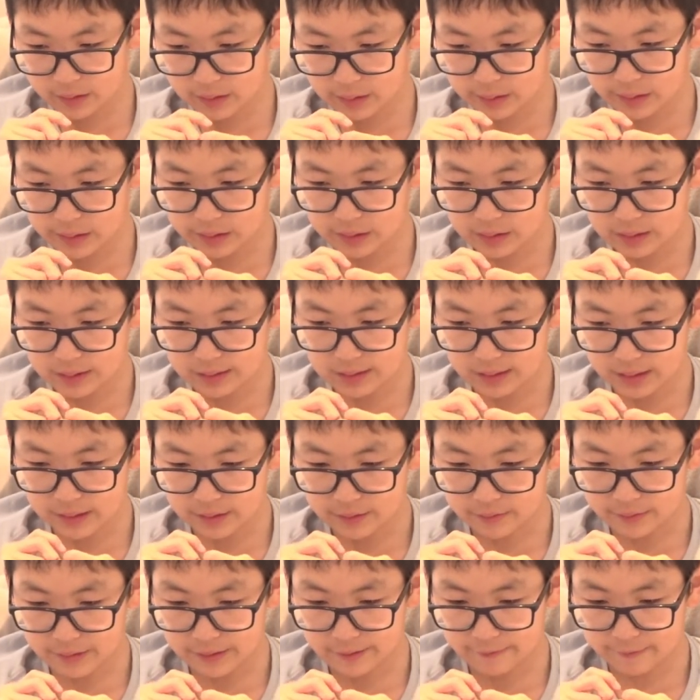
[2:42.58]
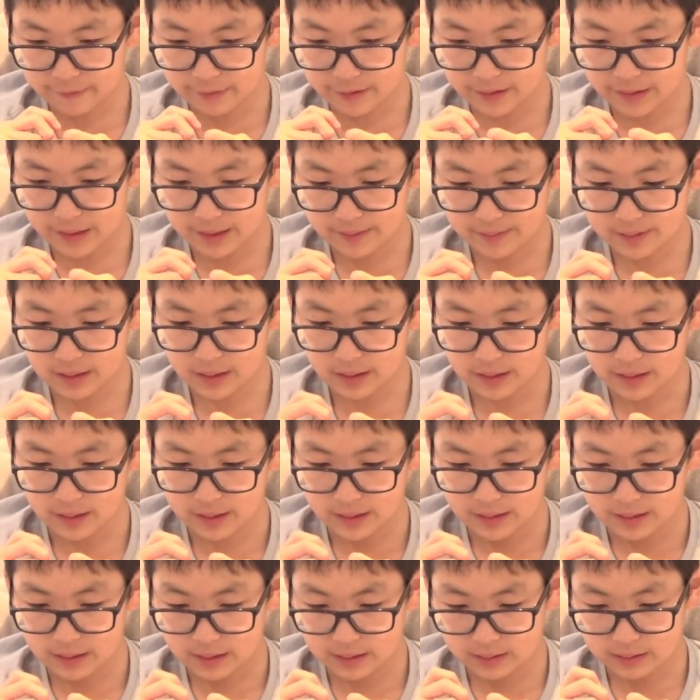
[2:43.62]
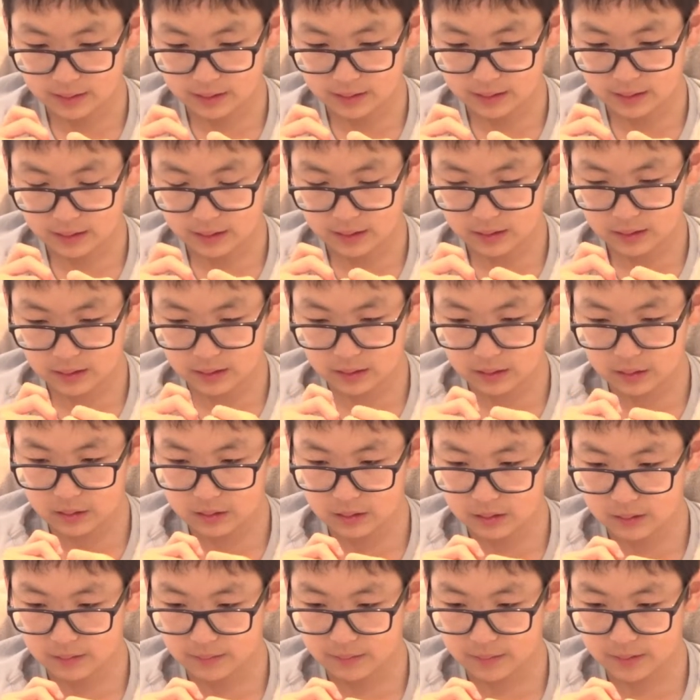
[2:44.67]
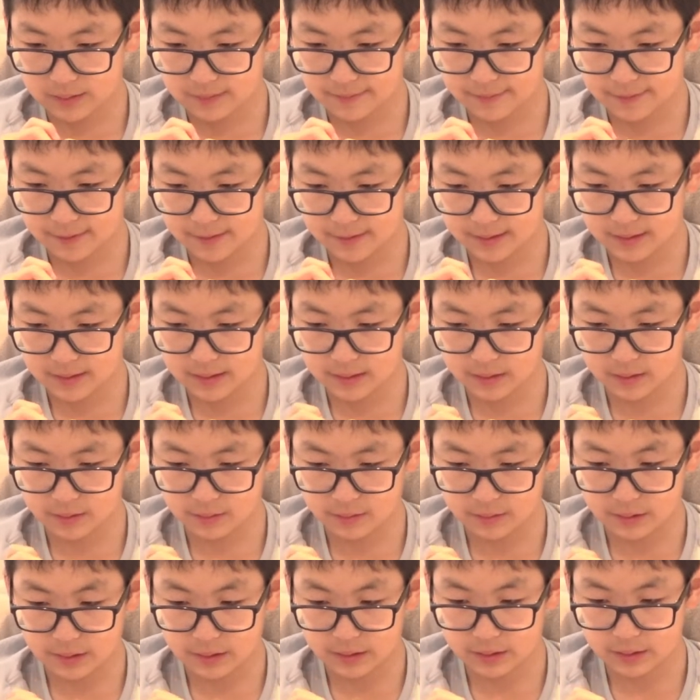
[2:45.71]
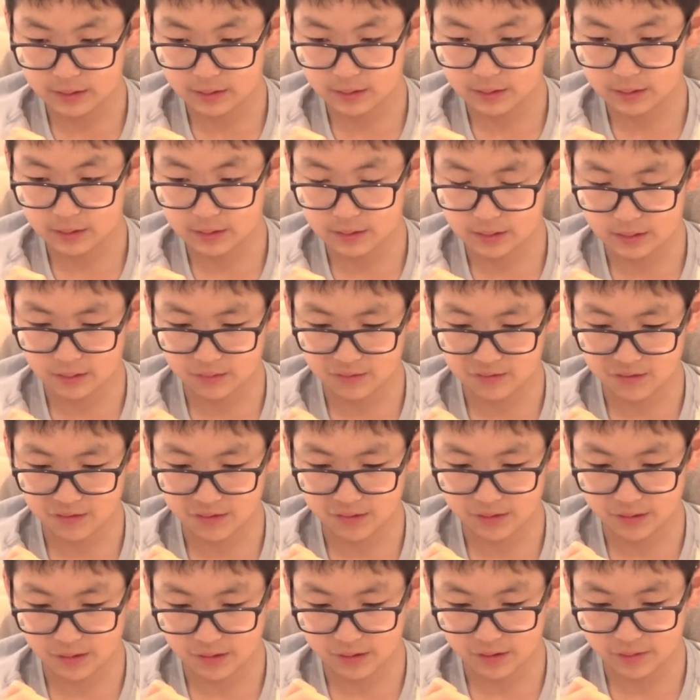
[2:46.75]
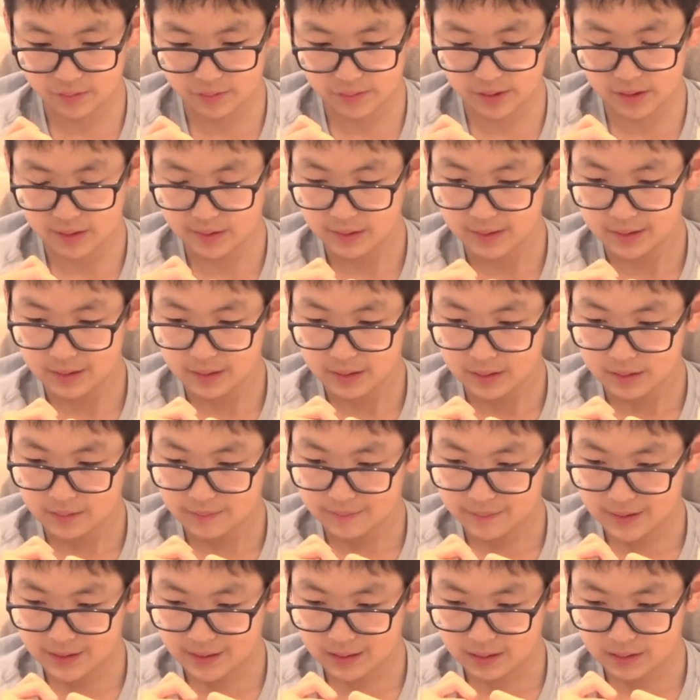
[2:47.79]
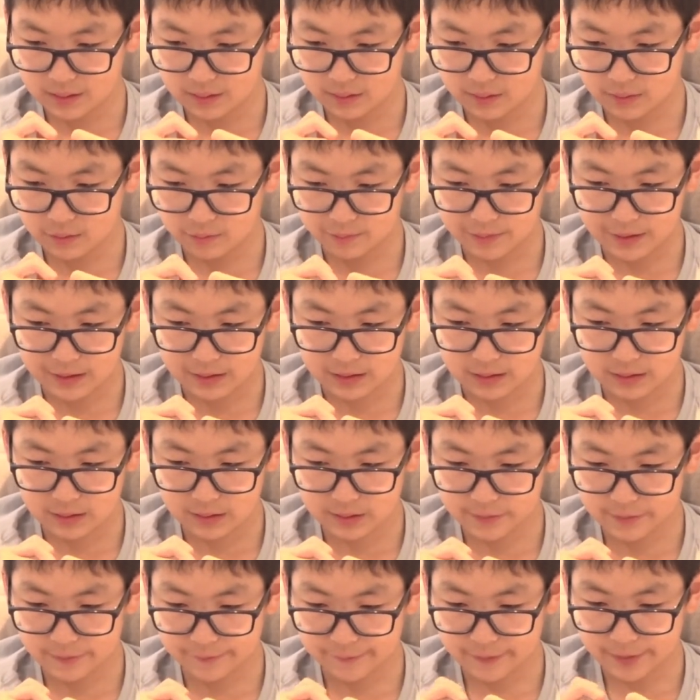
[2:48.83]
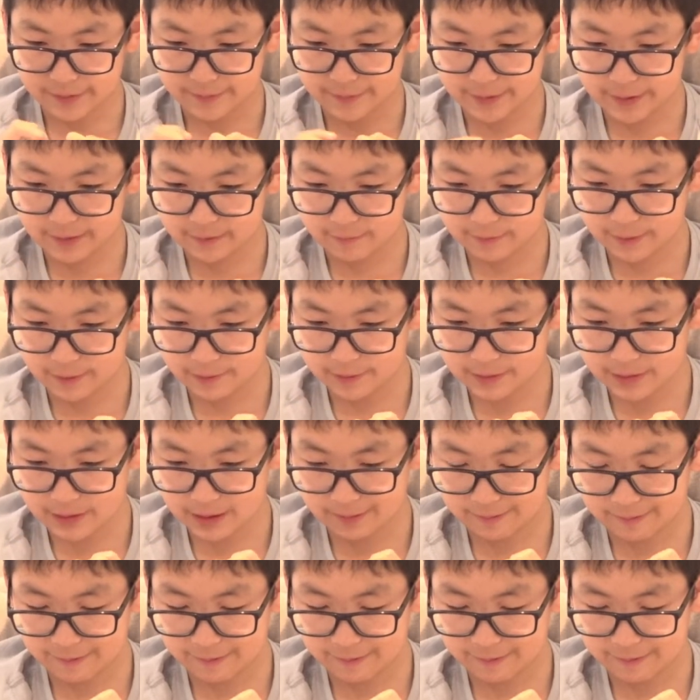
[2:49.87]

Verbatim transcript: in it a sanctuary for your name. just disaster comes upon us, the sword, sword judgment, pestilence, or pestilence, or famine. We will stand